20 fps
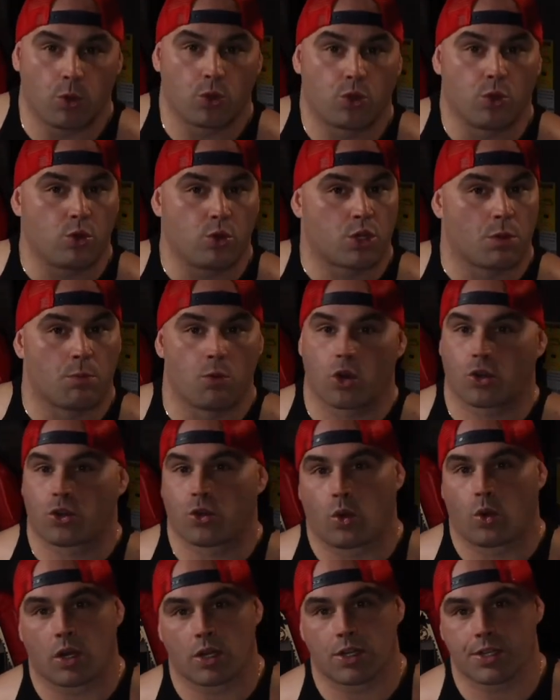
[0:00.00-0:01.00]
we'll do some more
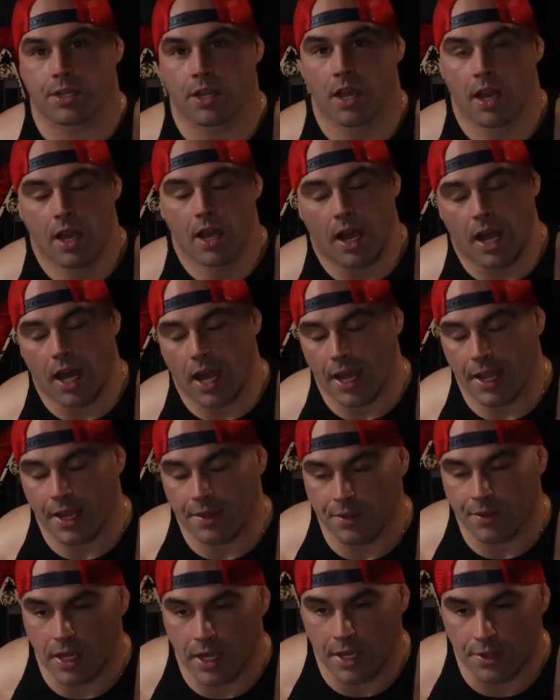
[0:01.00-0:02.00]
tours uh,
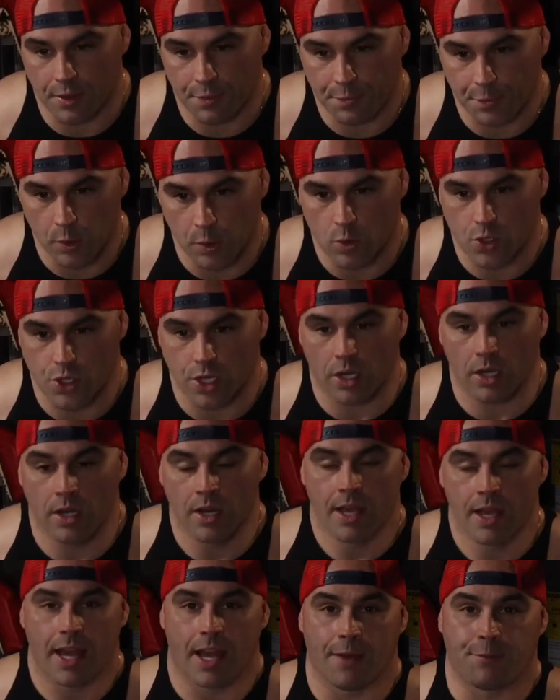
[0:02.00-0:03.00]
in the in the future.
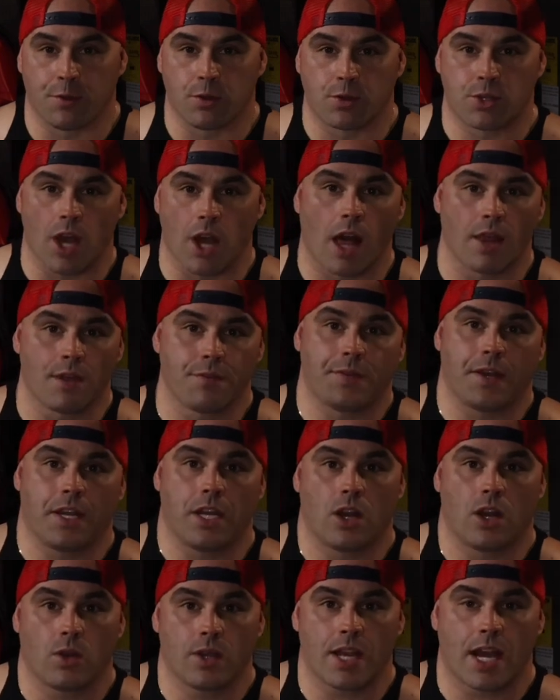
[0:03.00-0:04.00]
If you saw the
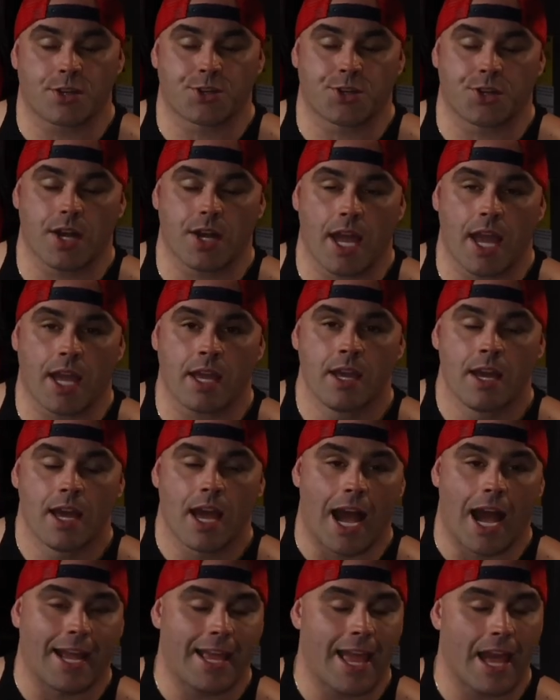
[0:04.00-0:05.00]
video yesterday,
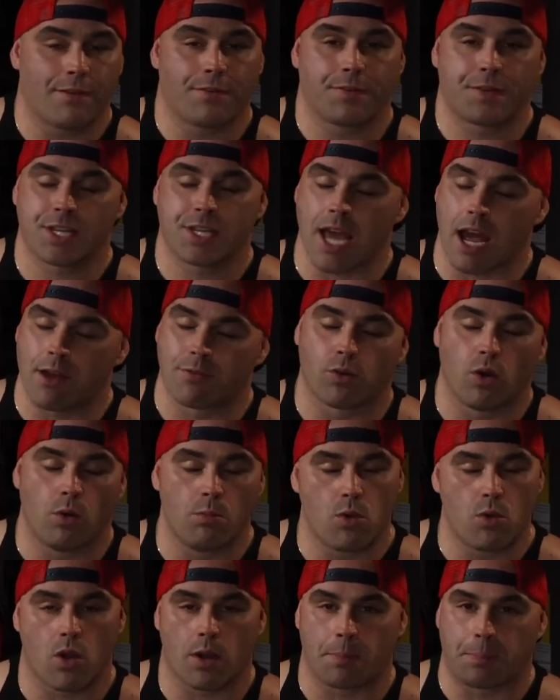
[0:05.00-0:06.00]
I have several
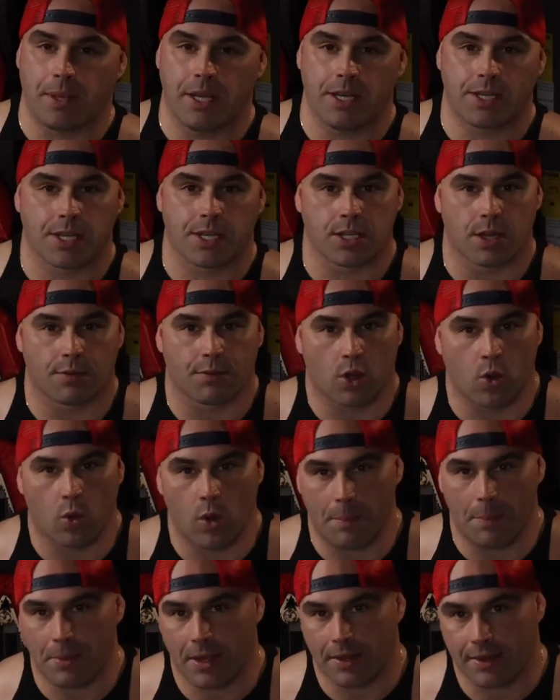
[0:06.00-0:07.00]
more pieces of
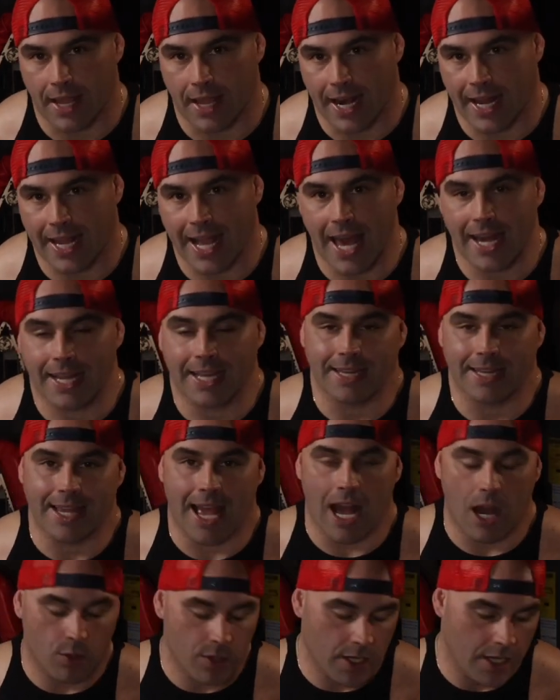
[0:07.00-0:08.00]
equipment that I got to get
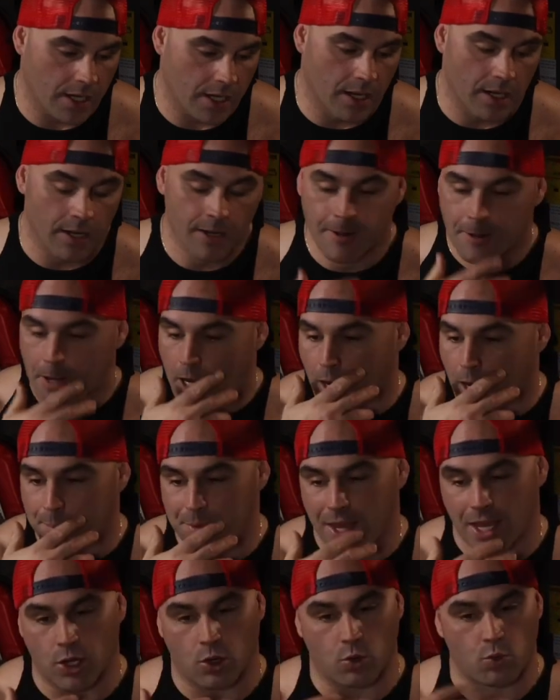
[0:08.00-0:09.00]
down here um,
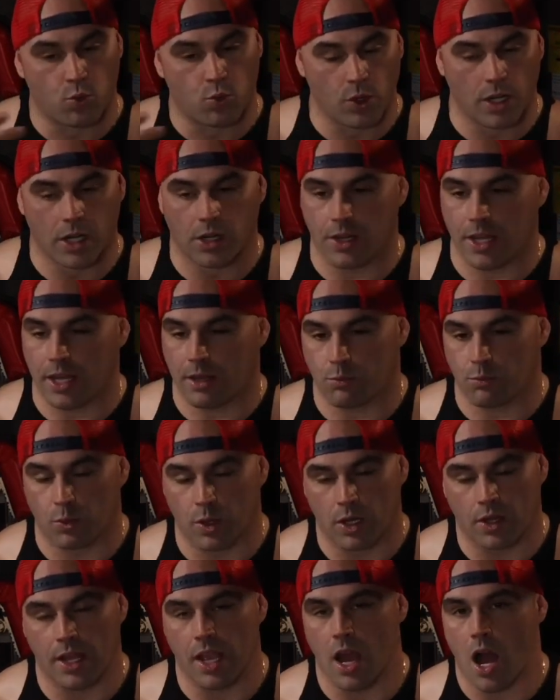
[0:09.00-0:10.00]
that are really
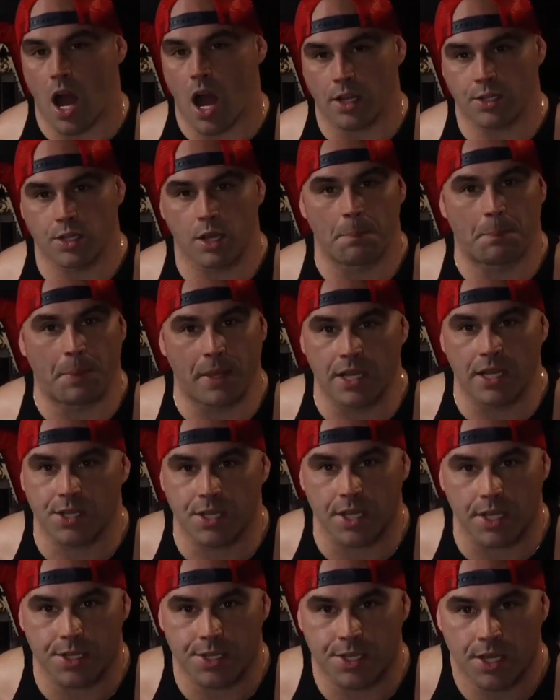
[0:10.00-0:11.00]
really awesome
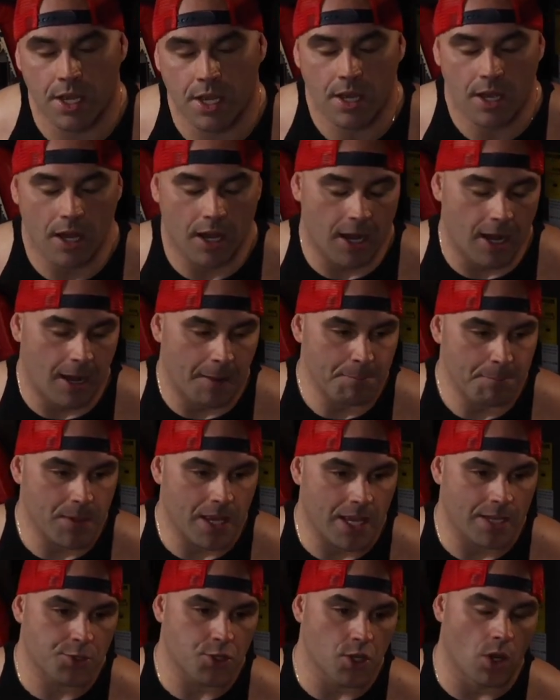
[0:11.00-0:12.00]
pieces. Um,
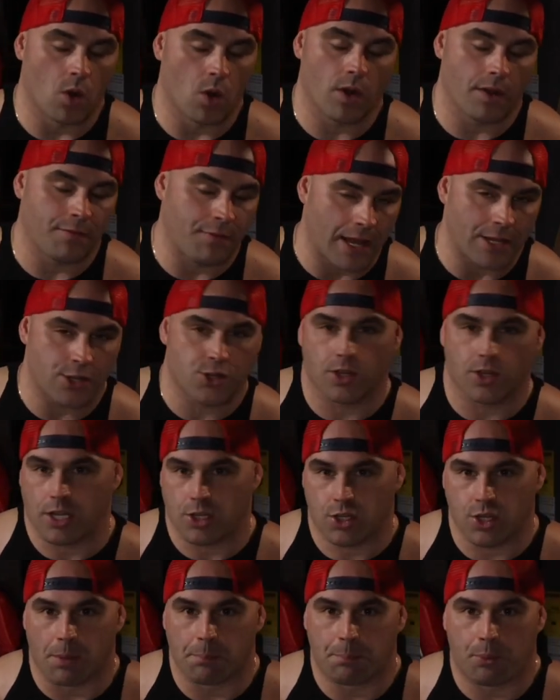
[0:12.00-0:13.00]
and so, eventually,
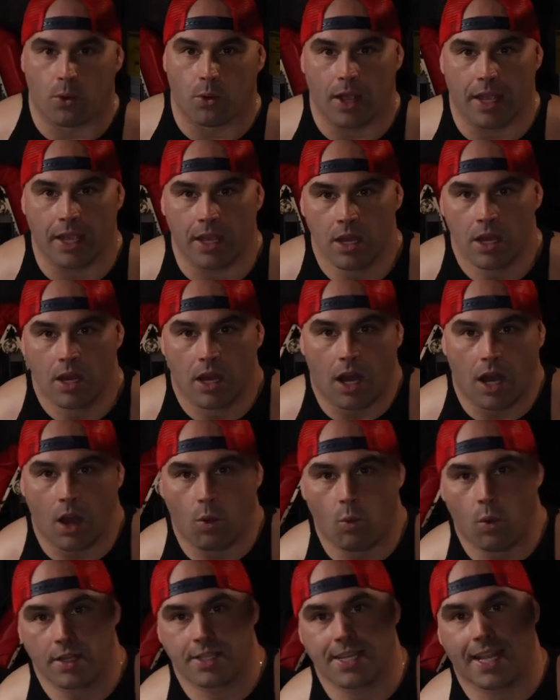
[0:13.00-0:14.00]
at some point, uh,
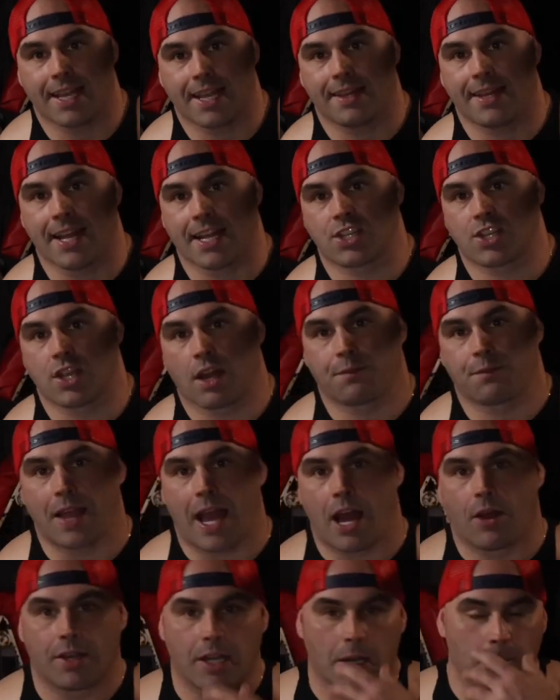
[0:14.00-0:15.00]
once I get that stuff
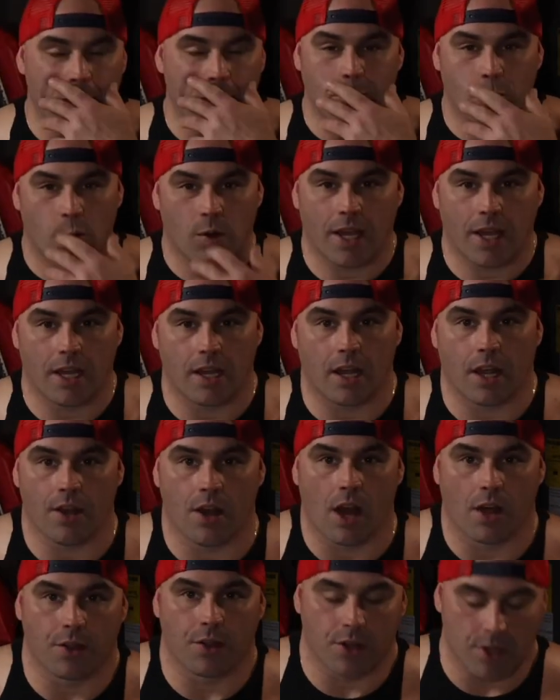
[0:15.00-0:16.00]
down here, maybe we'll hit
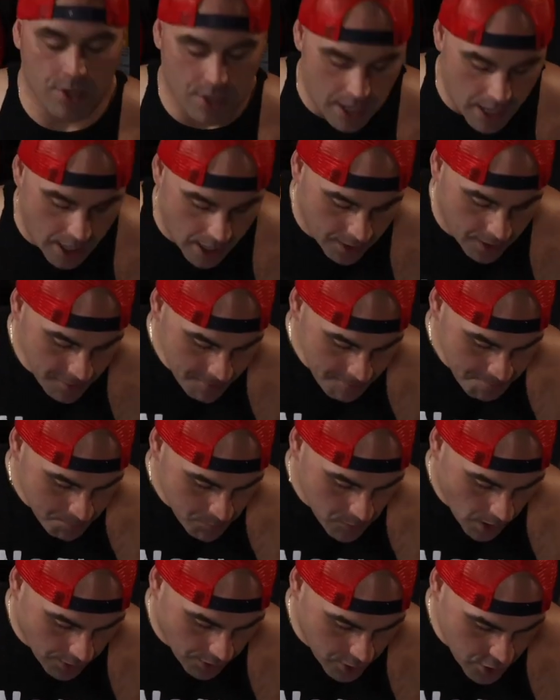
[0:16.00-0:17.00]
another uh,
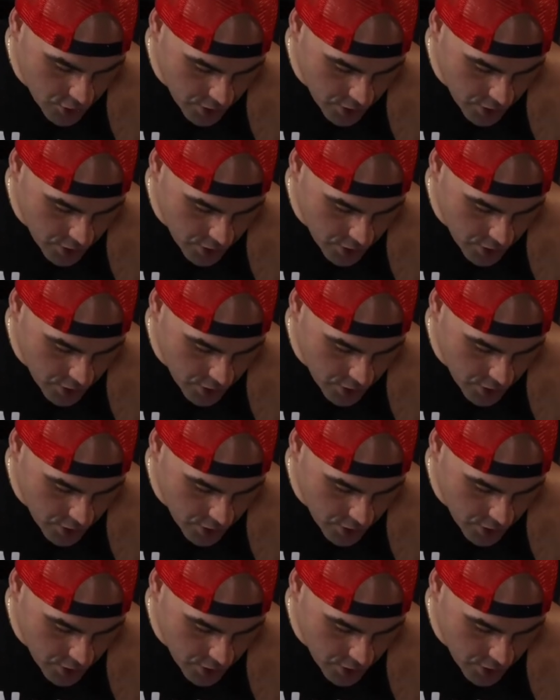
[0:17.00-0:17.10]
another